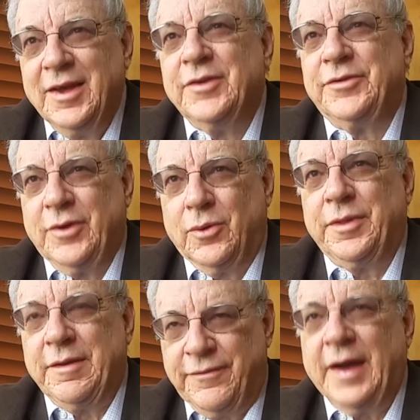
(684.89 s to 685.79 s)
Well, so
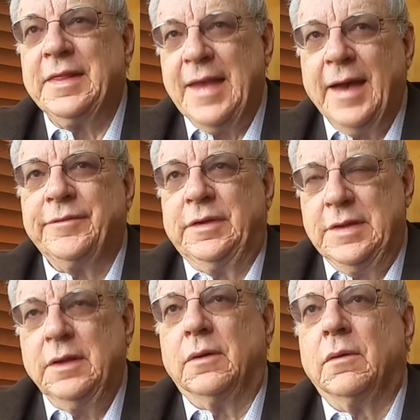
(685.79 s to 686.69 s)
they finally have to
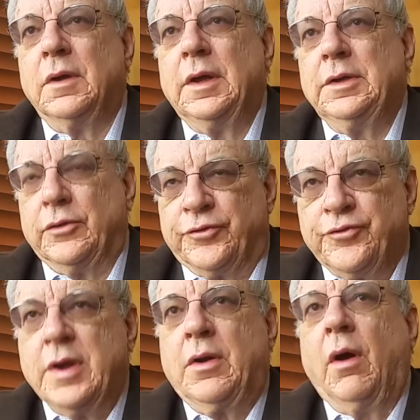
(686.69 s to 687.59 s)
deal, you know,
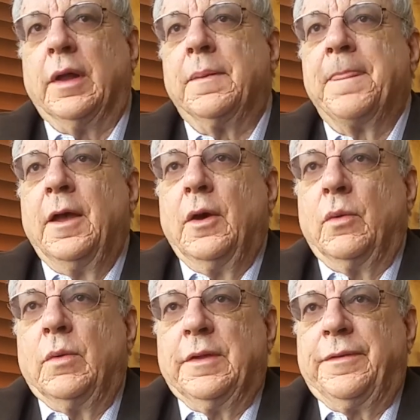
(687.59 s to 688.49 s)
straight on
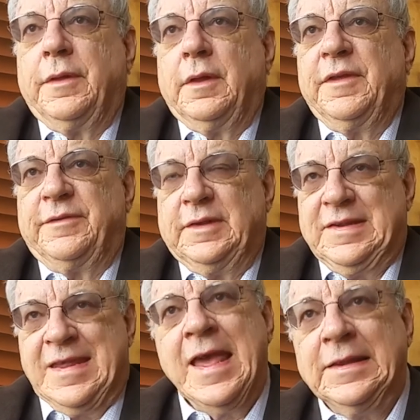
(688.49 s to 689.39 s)
with this
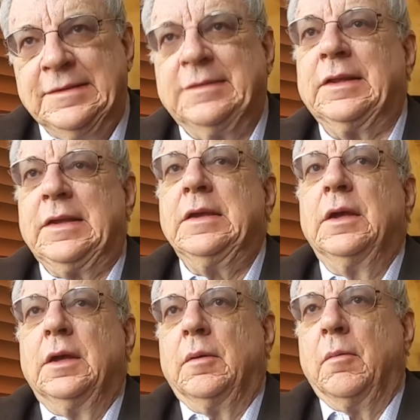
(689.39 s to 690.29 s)
intensely
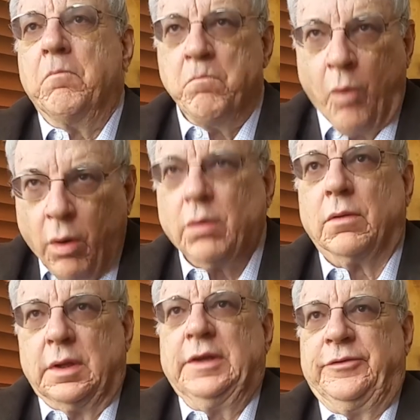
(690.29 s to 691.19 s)

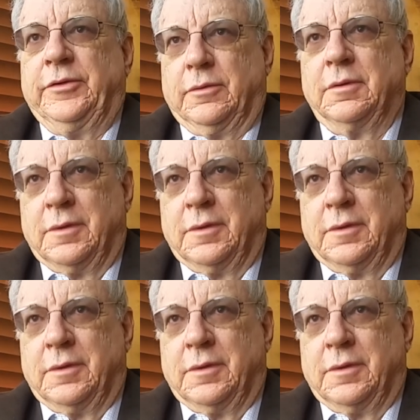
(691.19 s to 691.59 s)
moral issue.